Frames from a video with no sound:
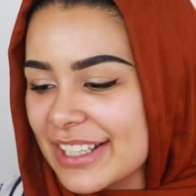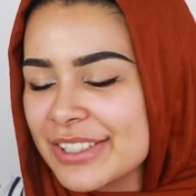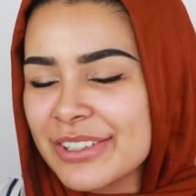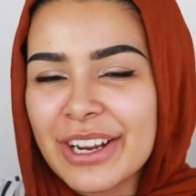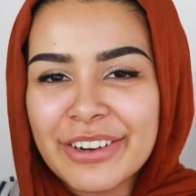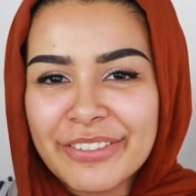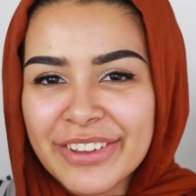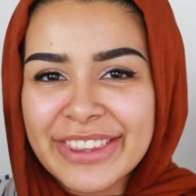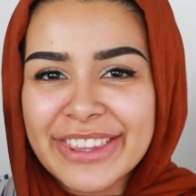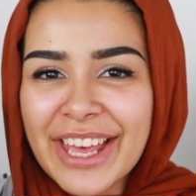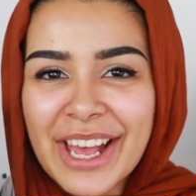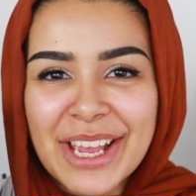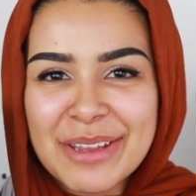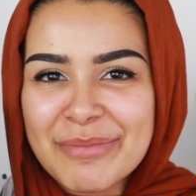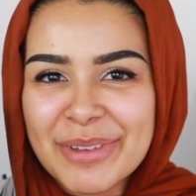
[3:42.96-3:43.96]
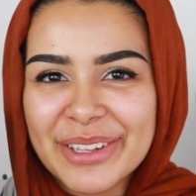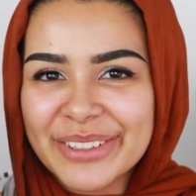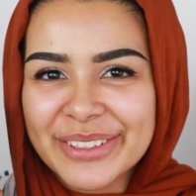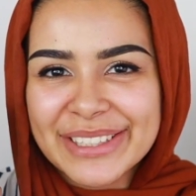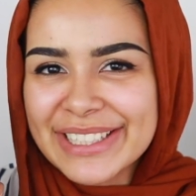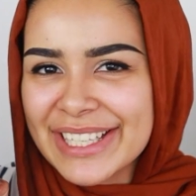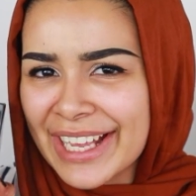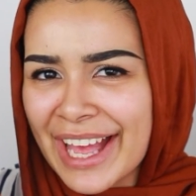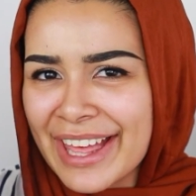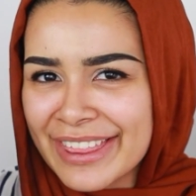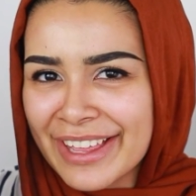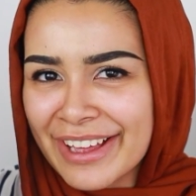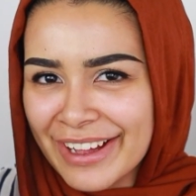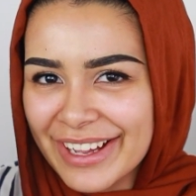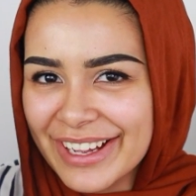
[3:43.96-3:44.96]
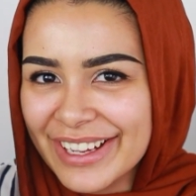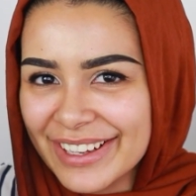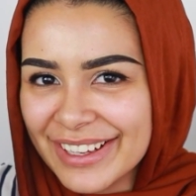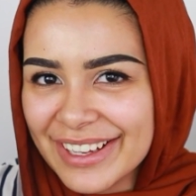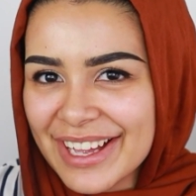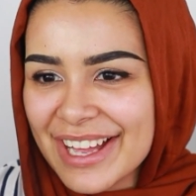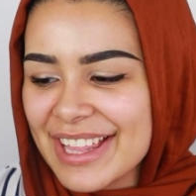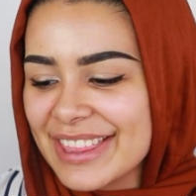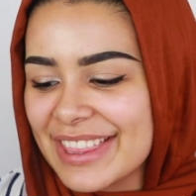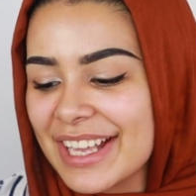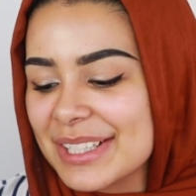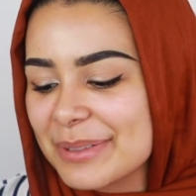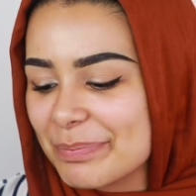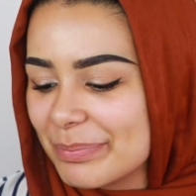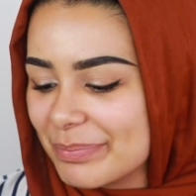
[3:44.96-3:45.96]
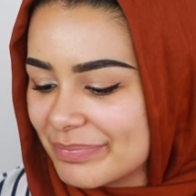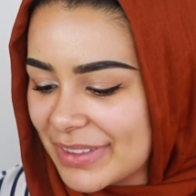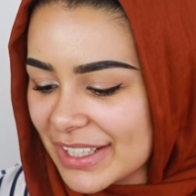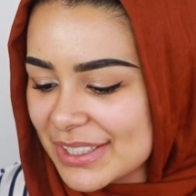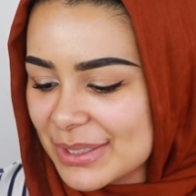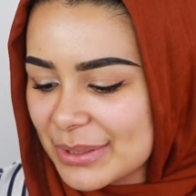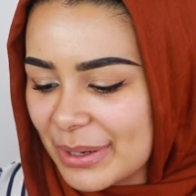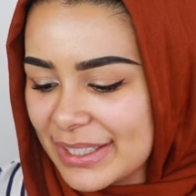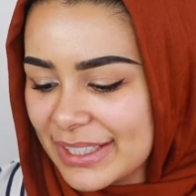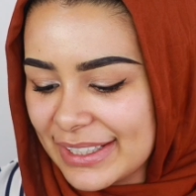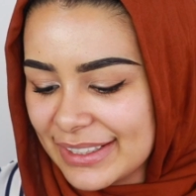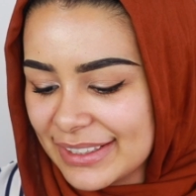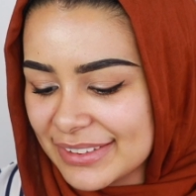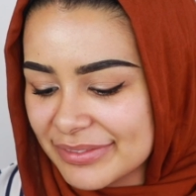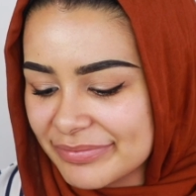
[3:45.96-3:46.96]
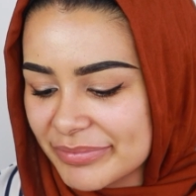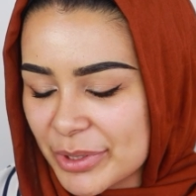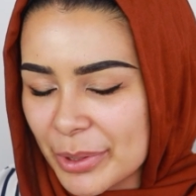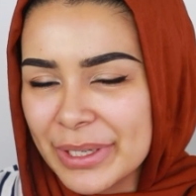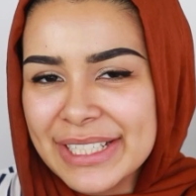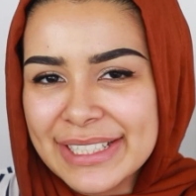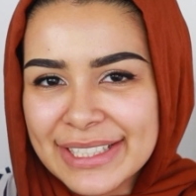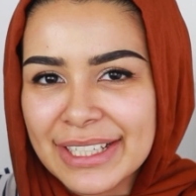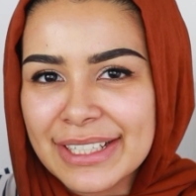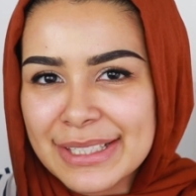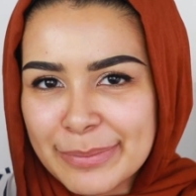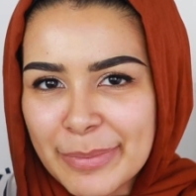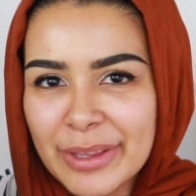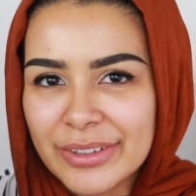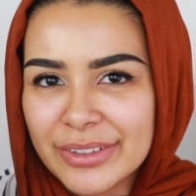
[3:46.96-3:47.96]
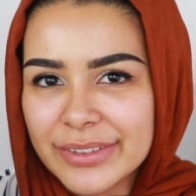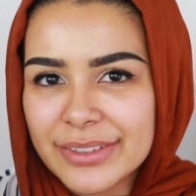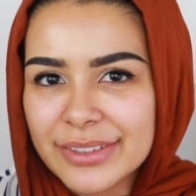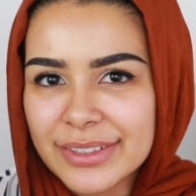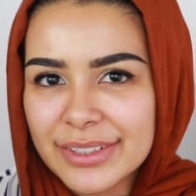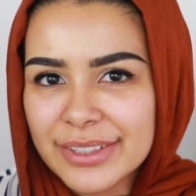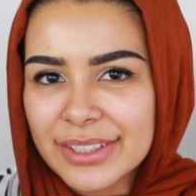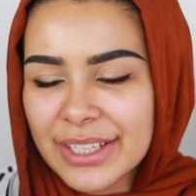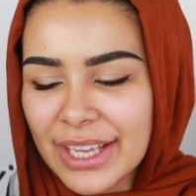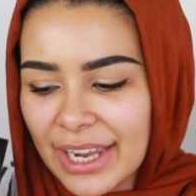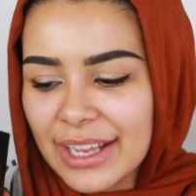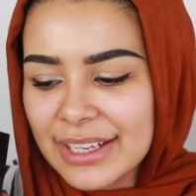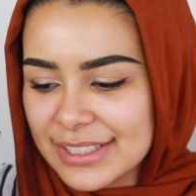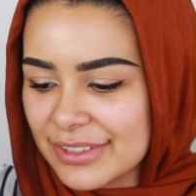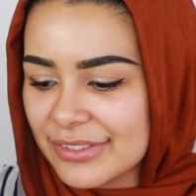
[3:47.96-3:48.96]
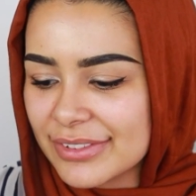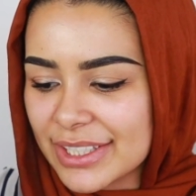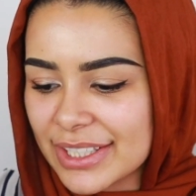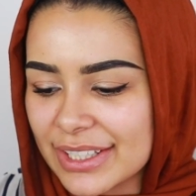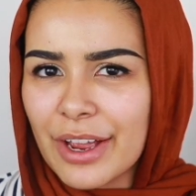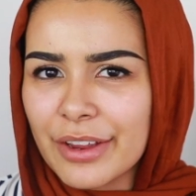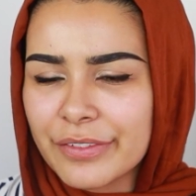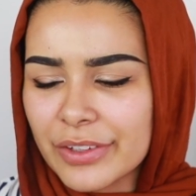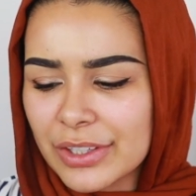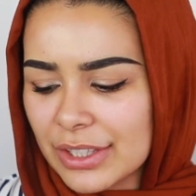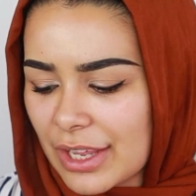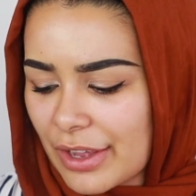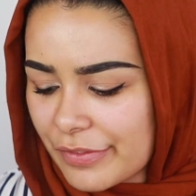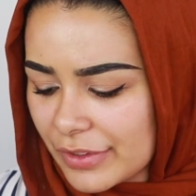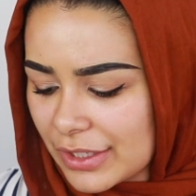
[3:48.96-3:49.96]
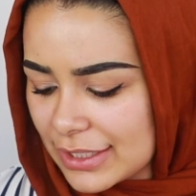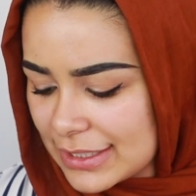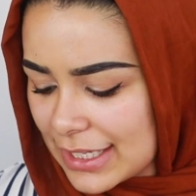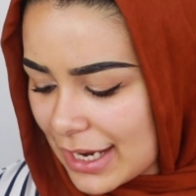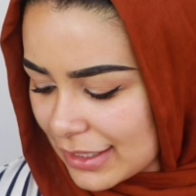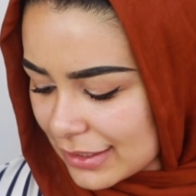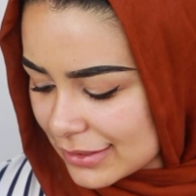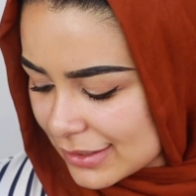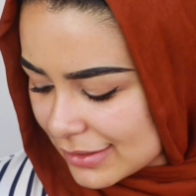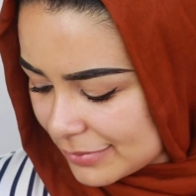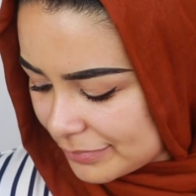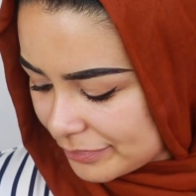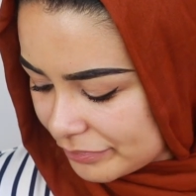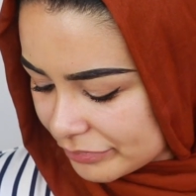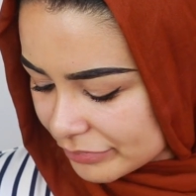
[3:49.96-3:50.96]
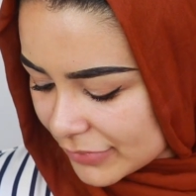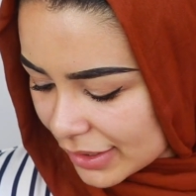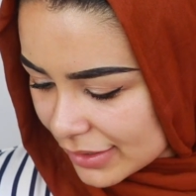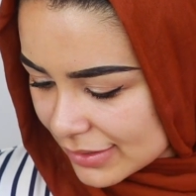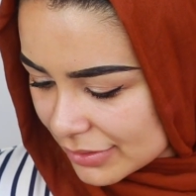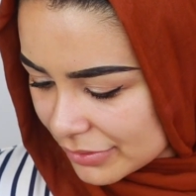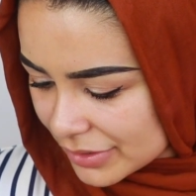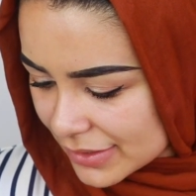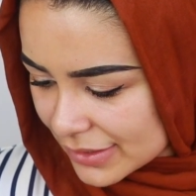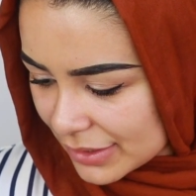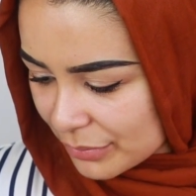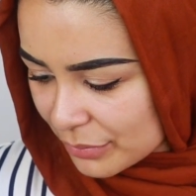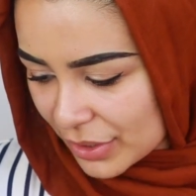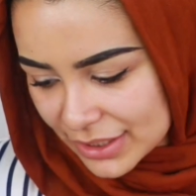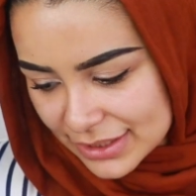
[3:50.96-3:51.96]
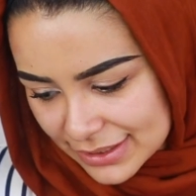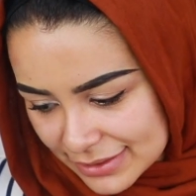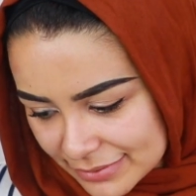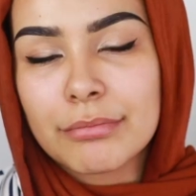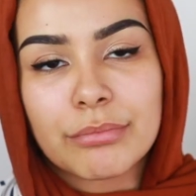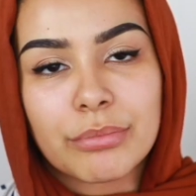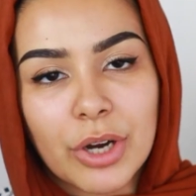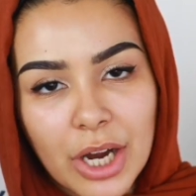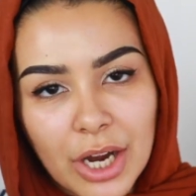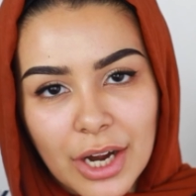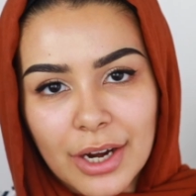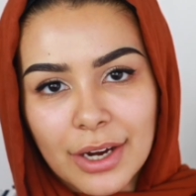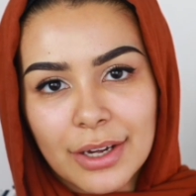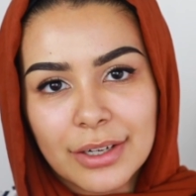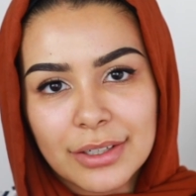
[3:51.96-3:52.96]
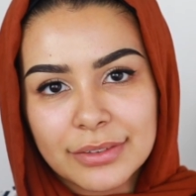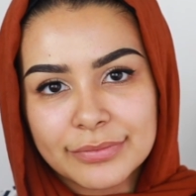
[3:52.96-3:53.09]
That's not even 30 mil together. That's 26 mil collectively. I feel attacked. Like seriously, what? Bruh.